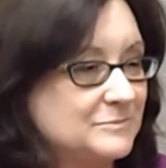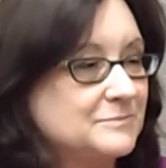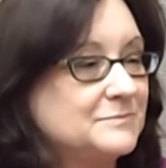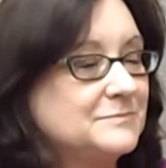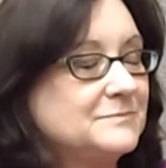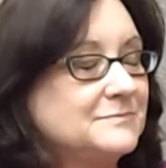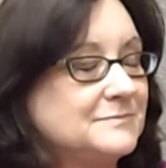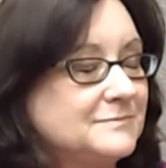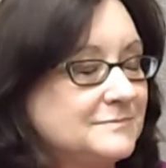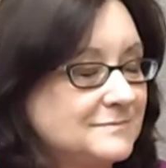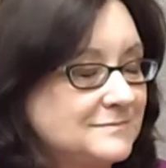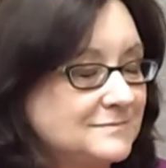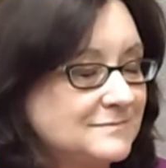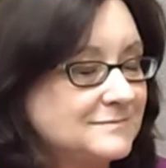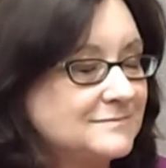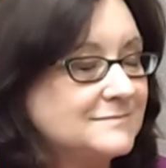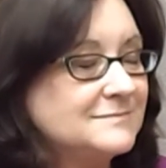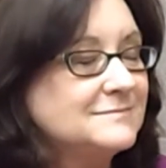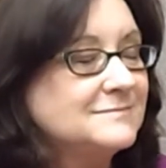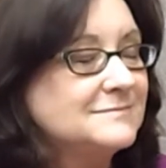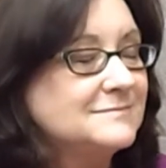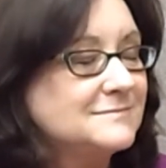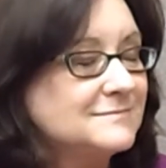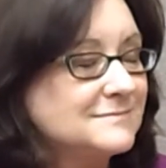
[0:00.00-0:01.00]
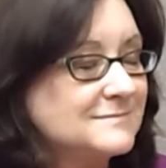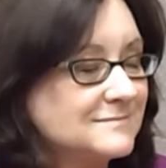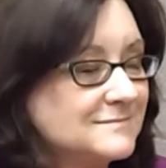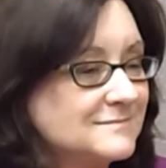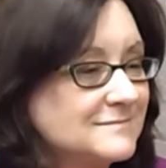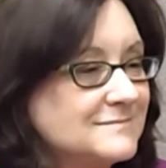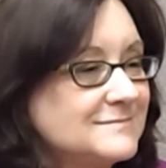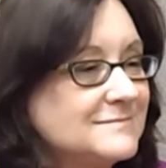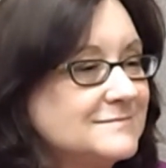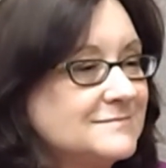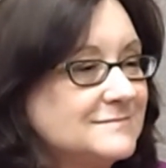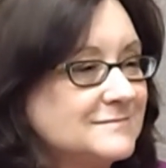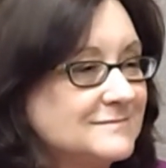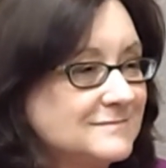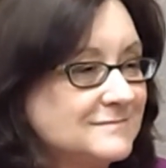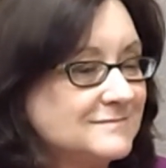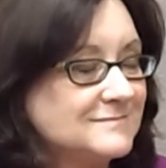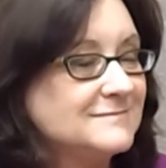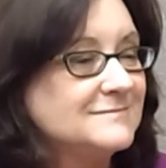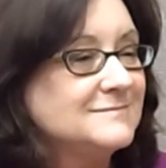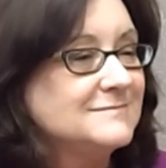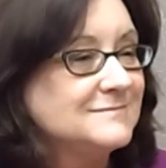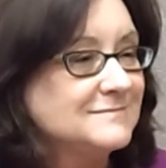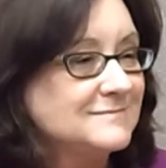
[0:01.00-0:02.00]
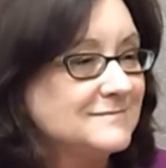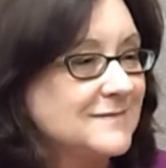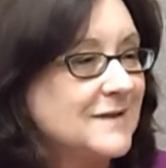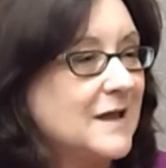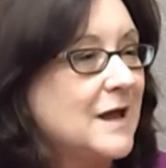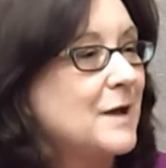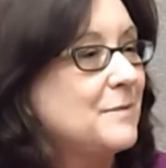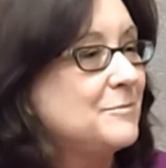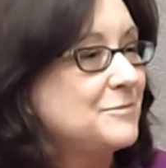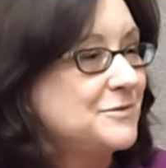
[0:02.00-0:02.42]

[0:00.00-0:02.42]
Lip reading: Have just no air conditioning.